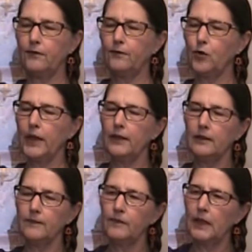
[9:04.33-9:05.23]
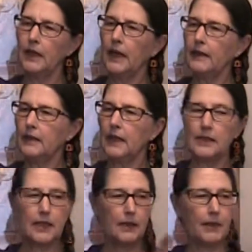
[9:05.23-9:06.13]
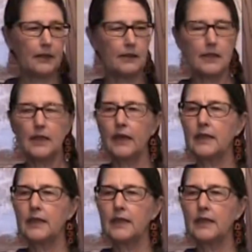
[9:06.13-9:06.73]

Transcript: foil. And the nice thing about this kind